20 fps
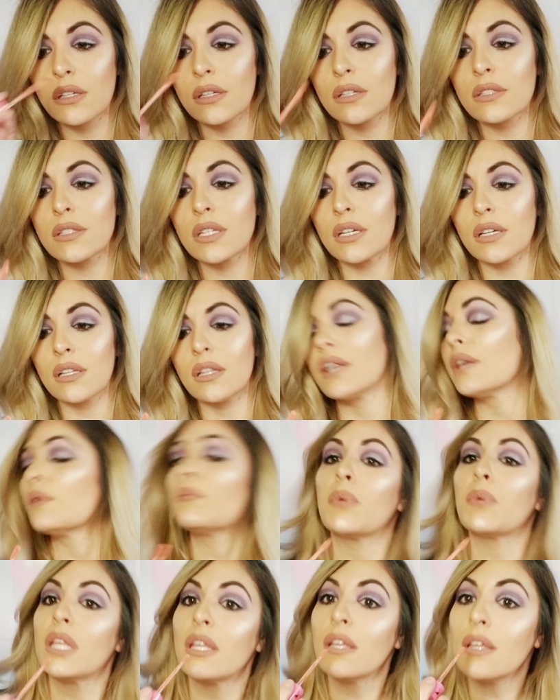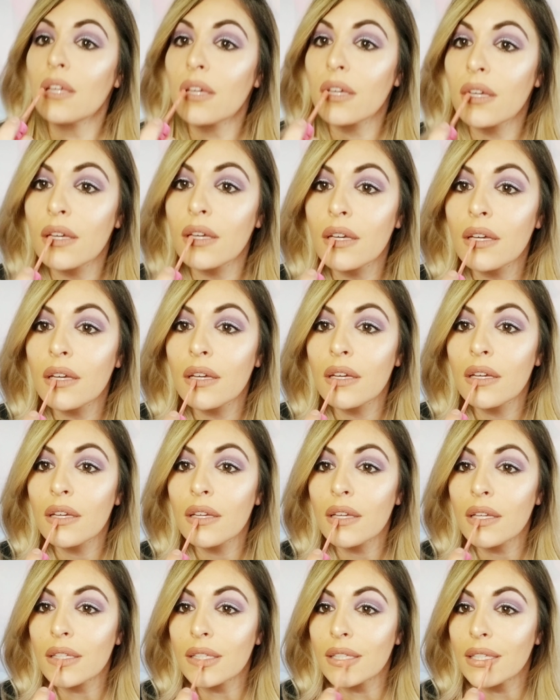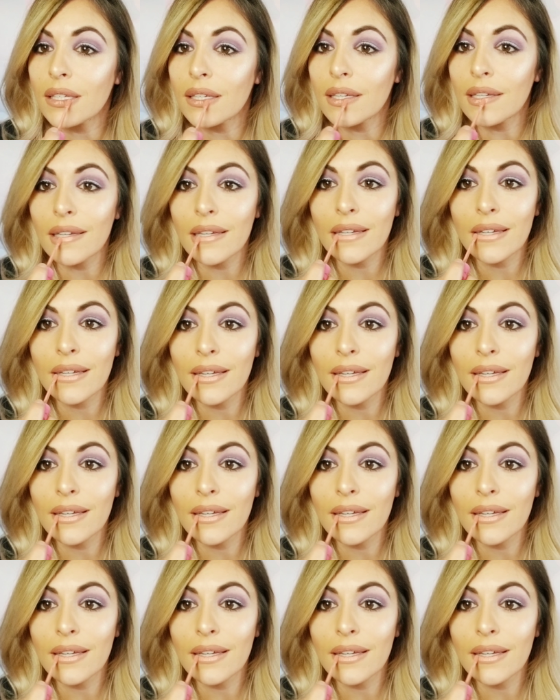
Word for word: It's like a light pink. Let's see.